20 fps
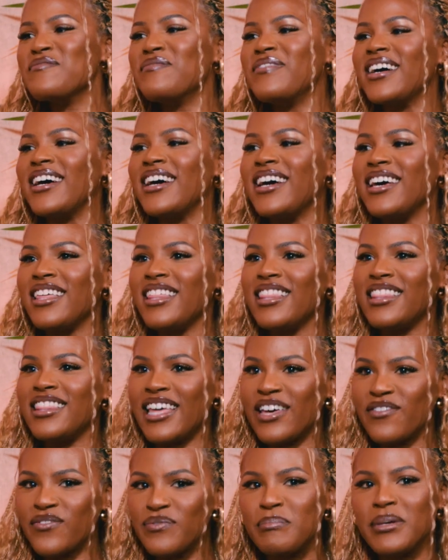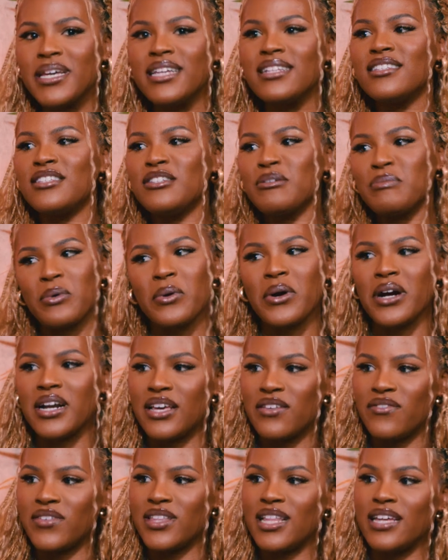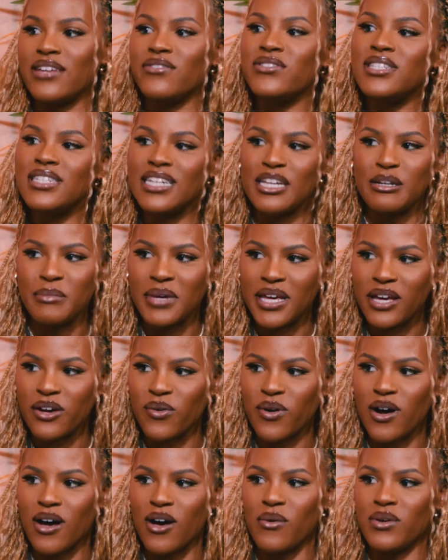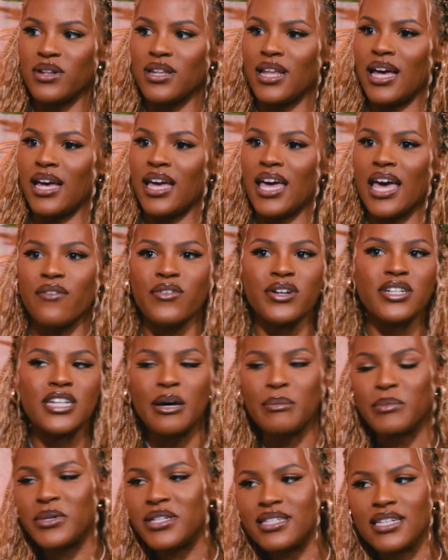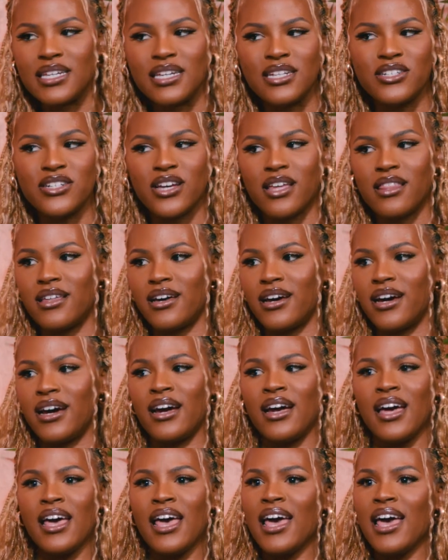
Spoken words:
But they've been supportive, and they've seen me grow, and like every time we see each other,